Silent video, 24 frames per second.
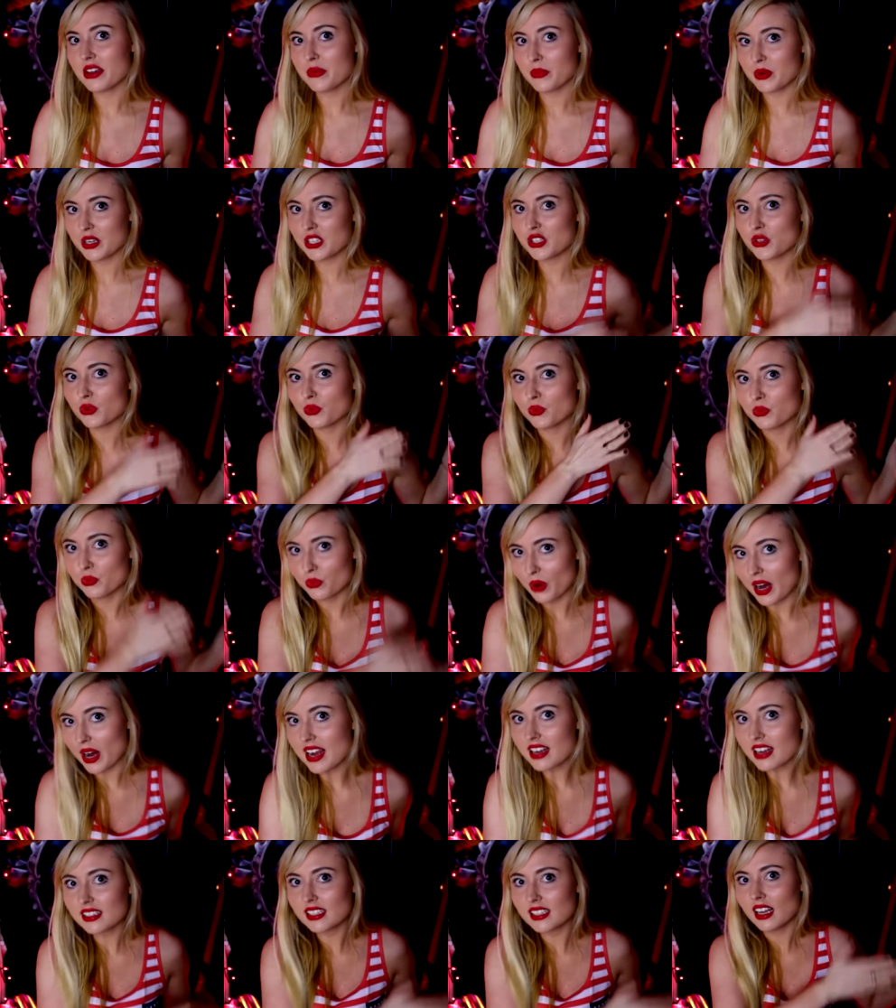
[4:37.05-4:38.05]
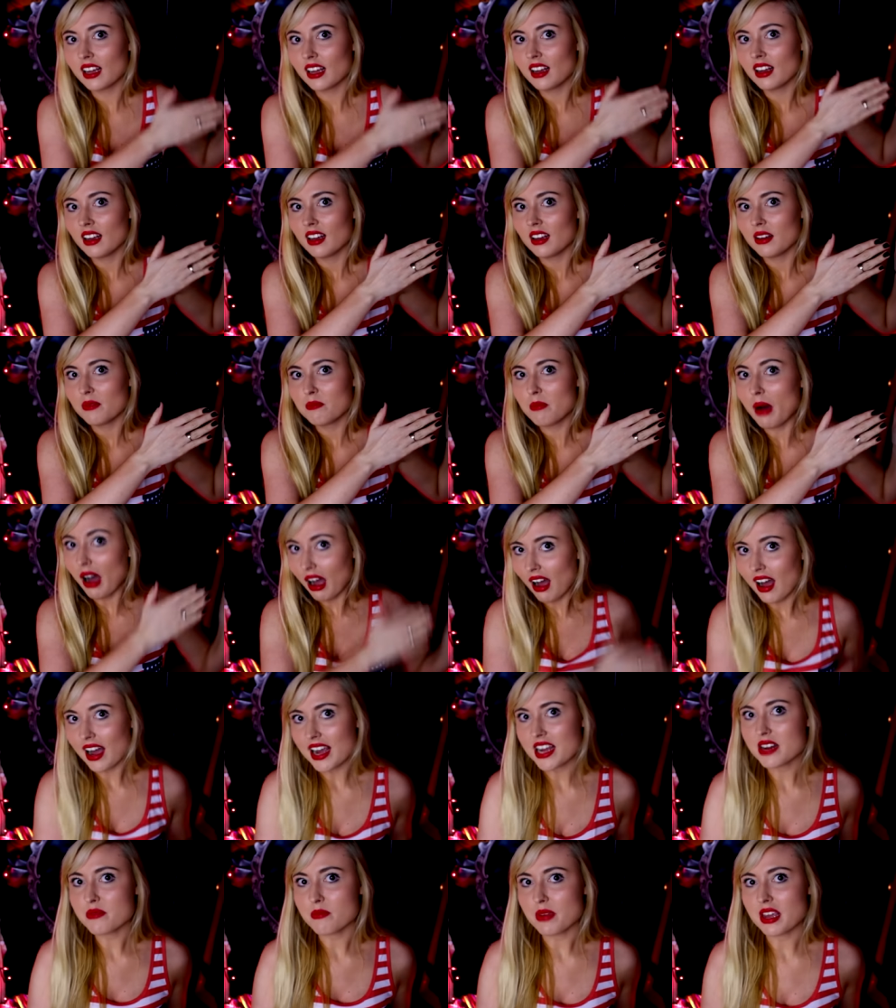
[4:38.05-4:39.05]
it was right
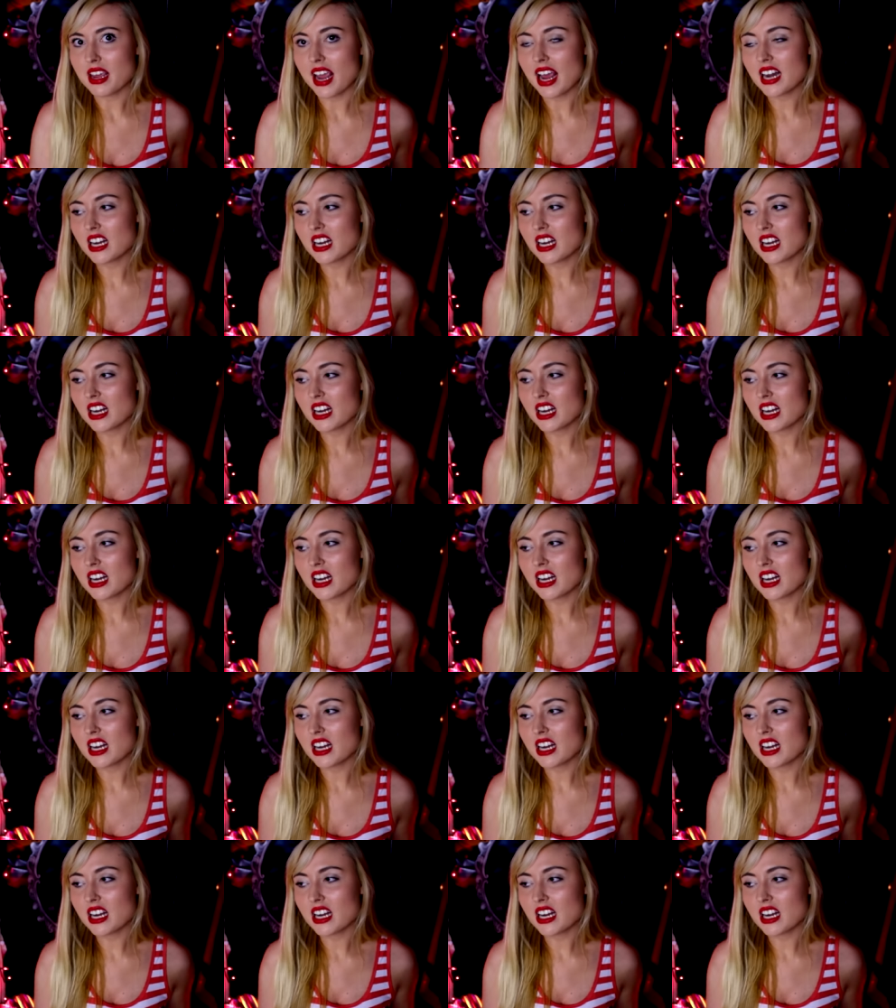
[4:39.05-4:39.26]
behind me.